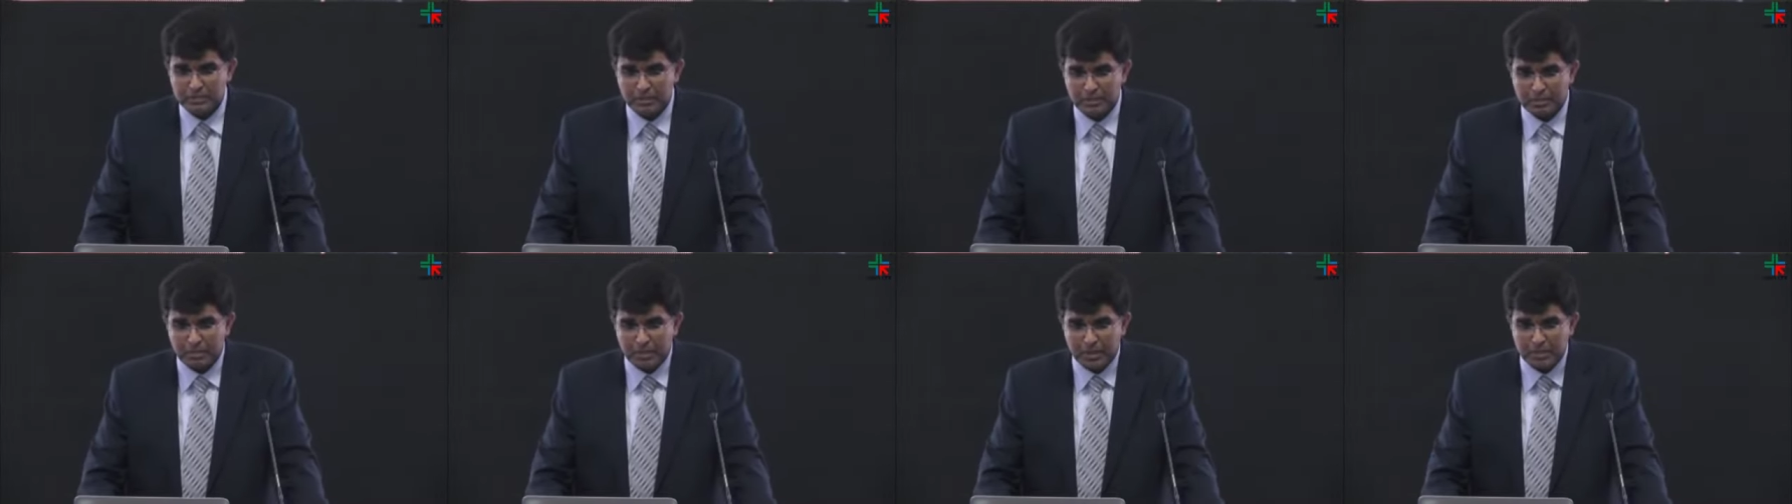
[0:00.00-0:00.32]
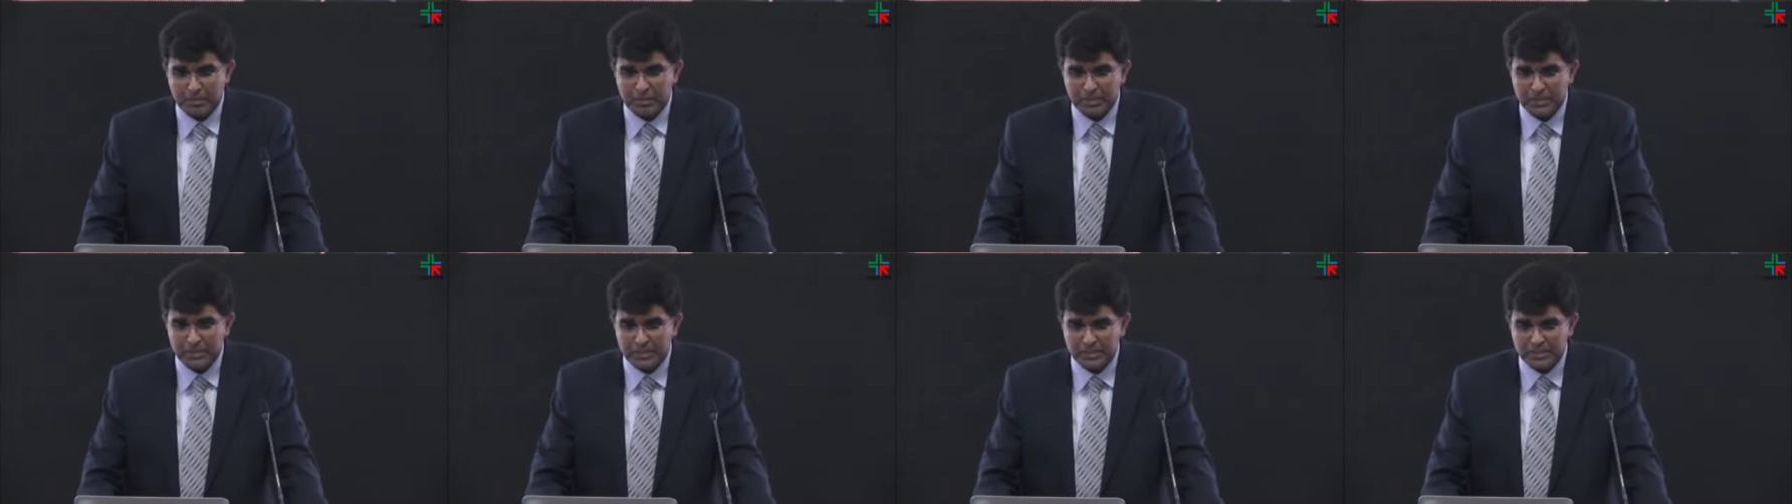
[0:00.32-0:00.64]

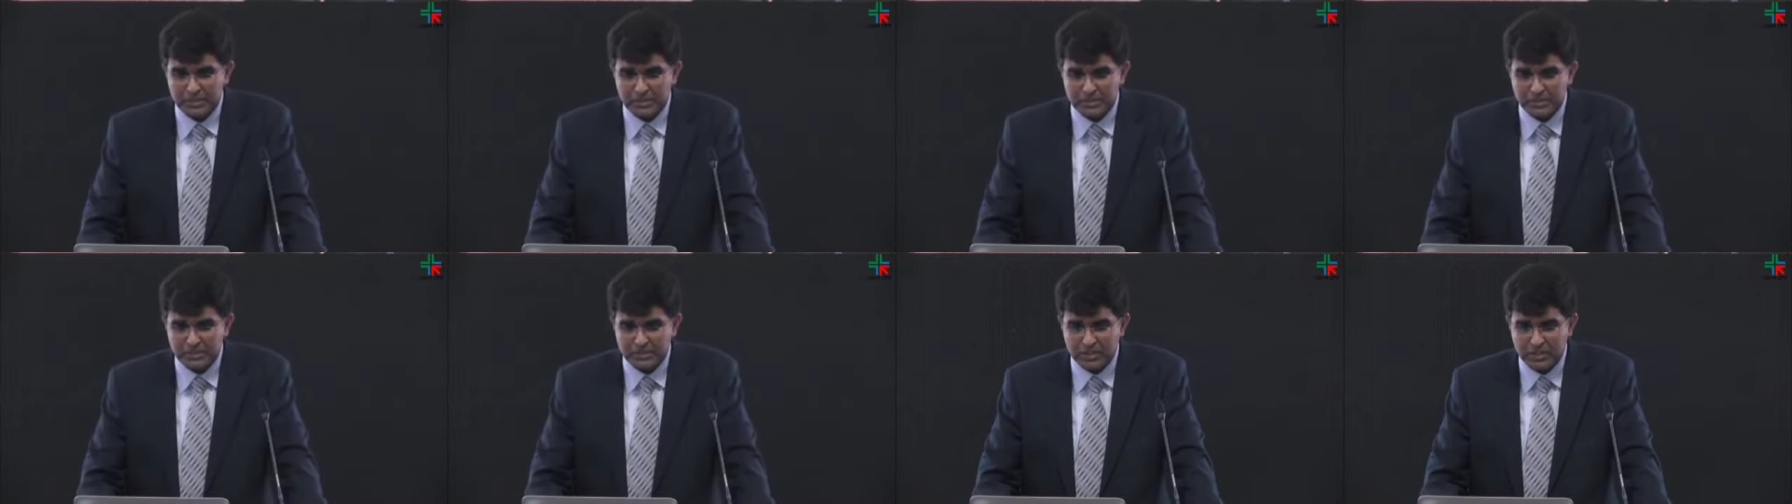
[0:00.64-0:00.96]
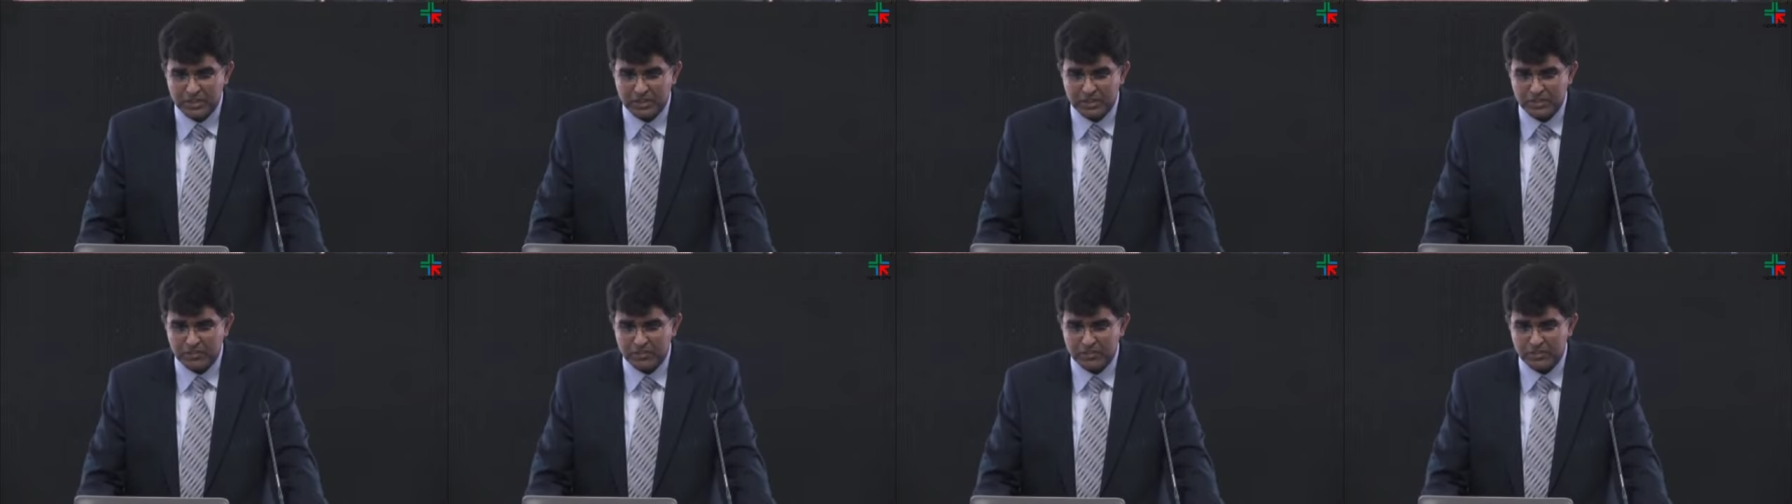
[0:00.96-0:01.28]
publication in
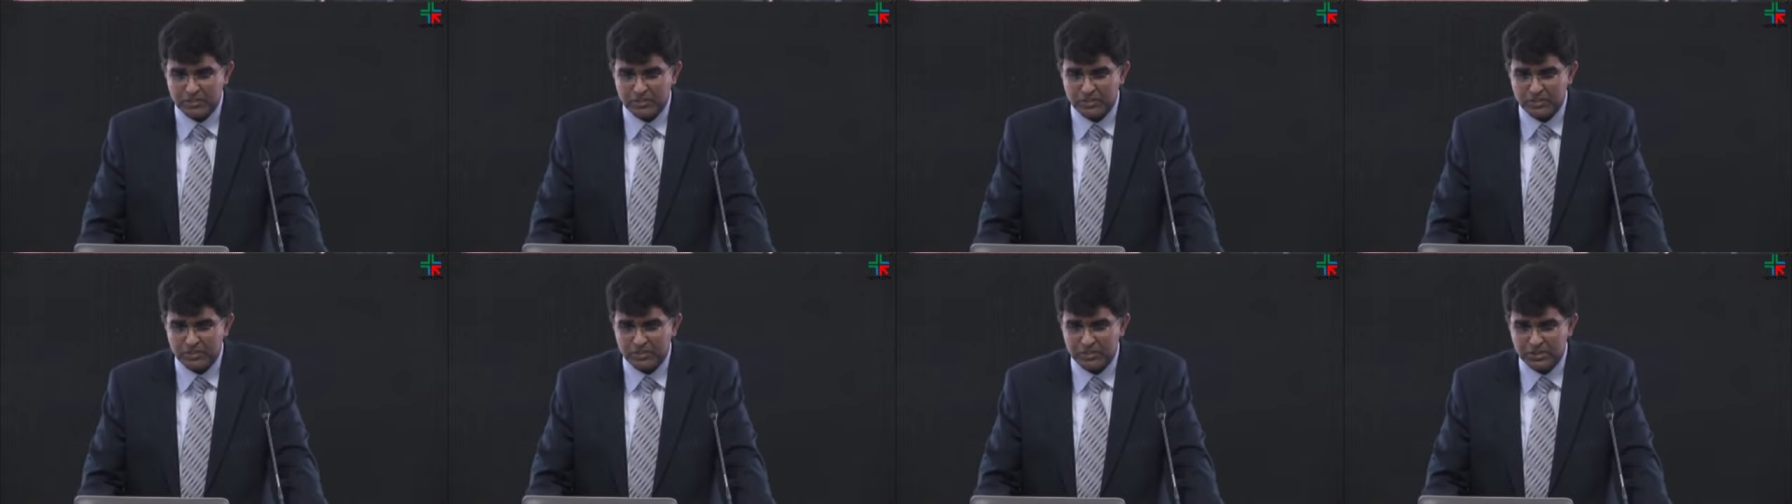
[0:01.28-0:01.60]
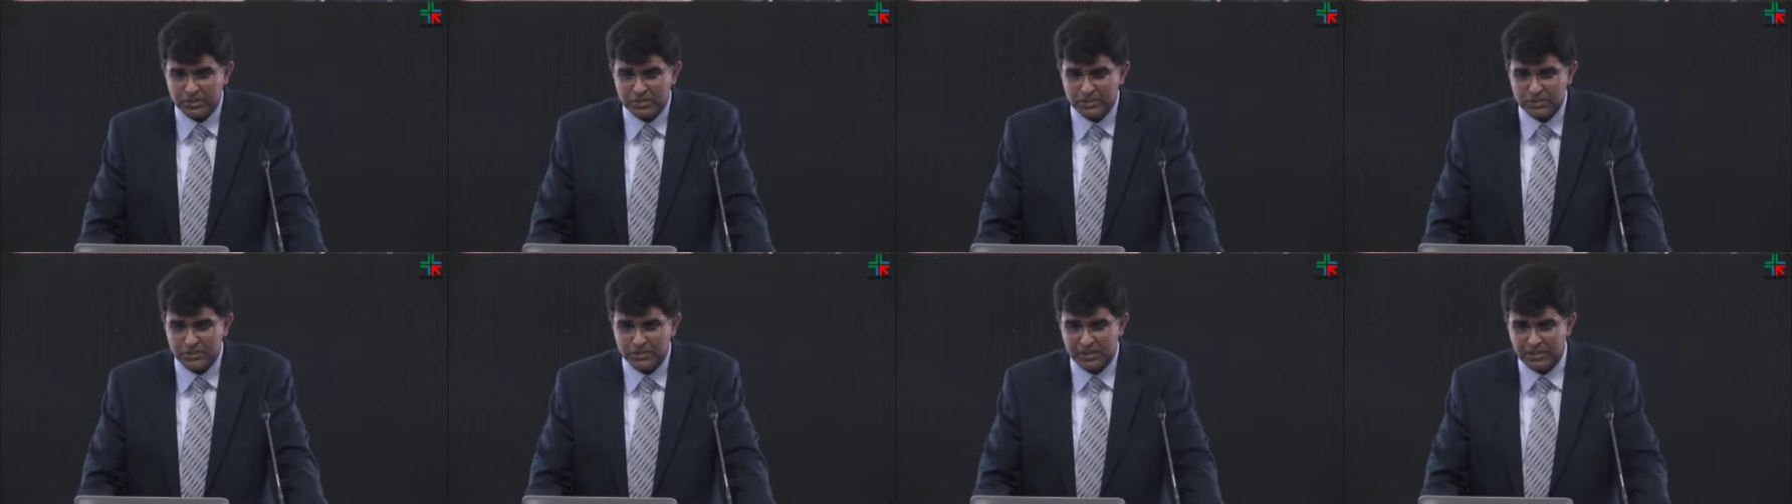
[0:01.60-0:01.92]
Journal of
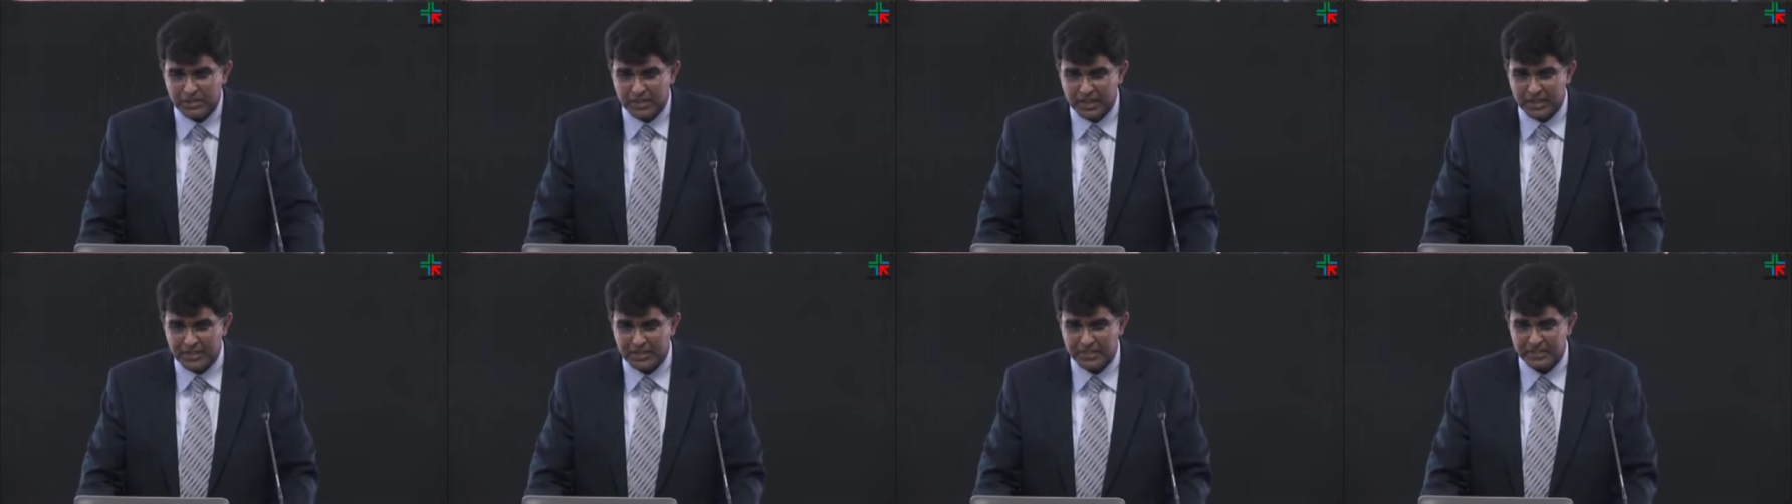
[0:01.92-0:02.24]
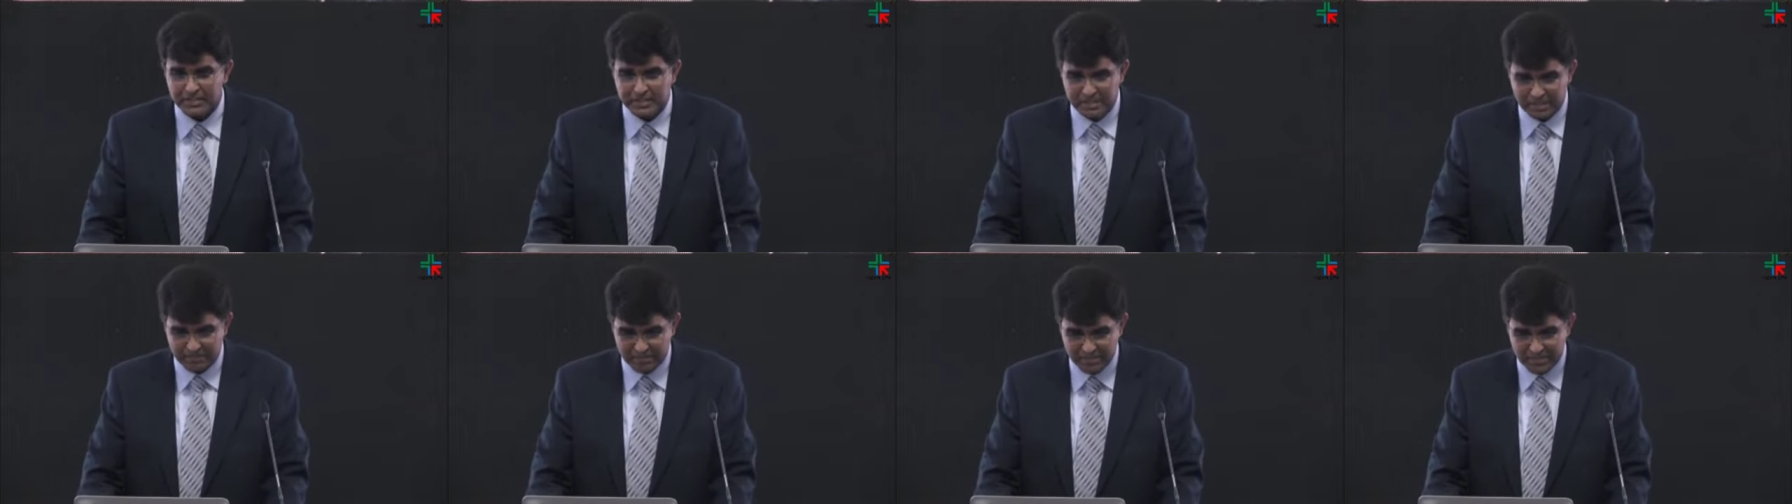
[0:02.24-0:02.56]
Neurosurgery in
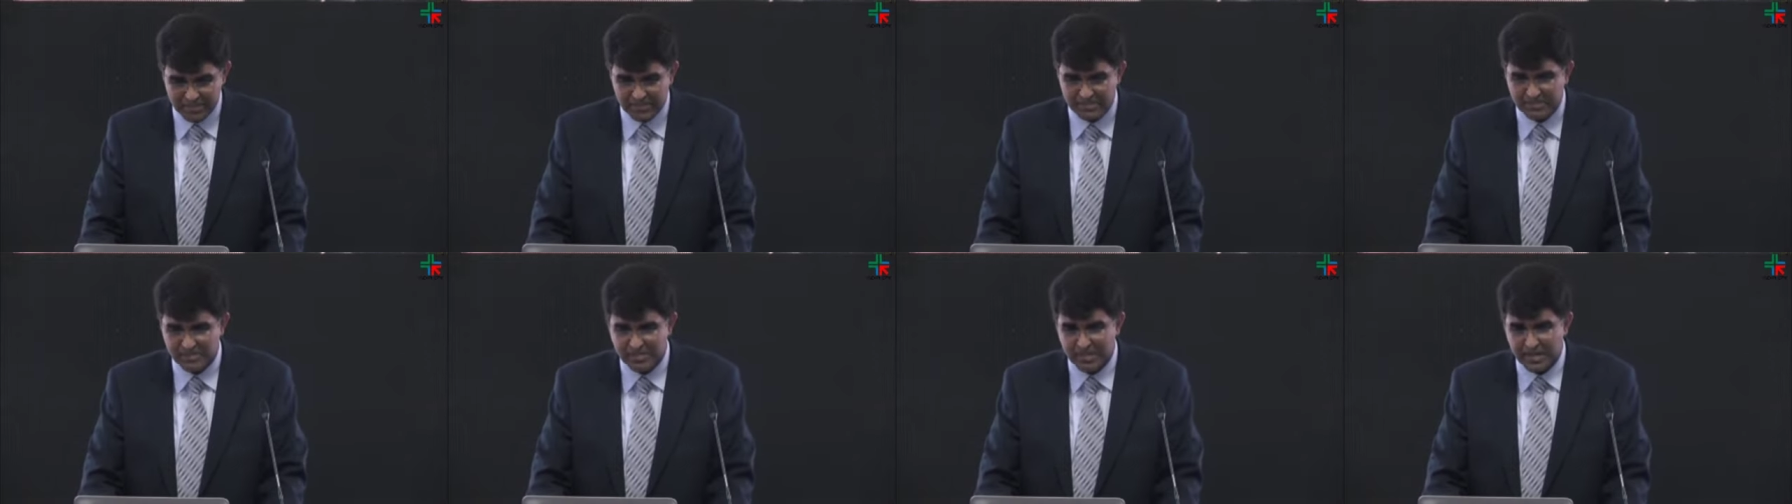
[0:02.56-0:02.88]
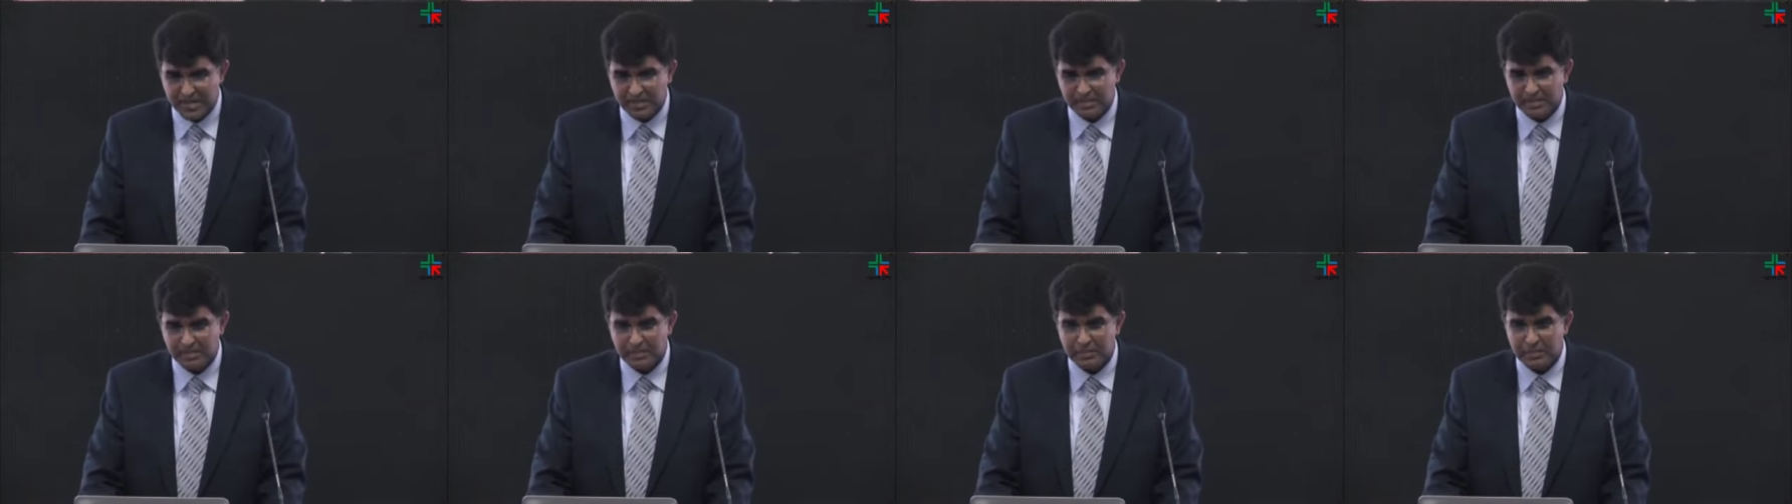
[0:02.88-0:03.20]

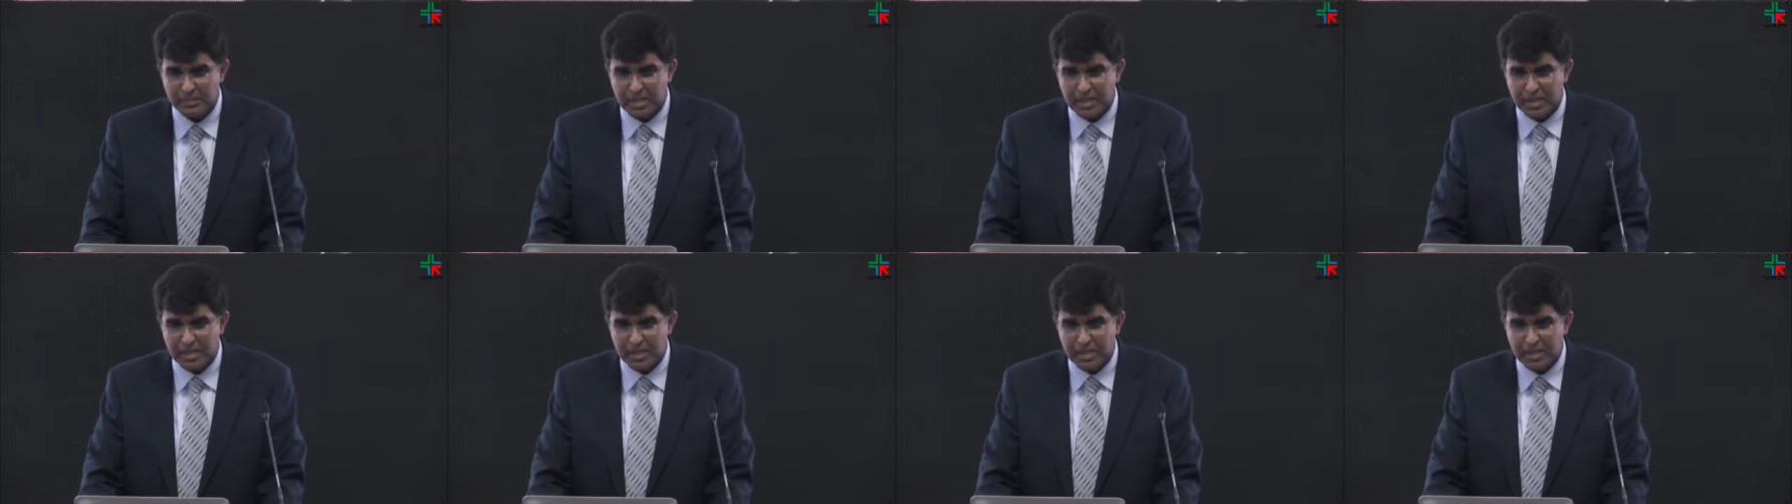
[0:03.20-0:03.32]
1976,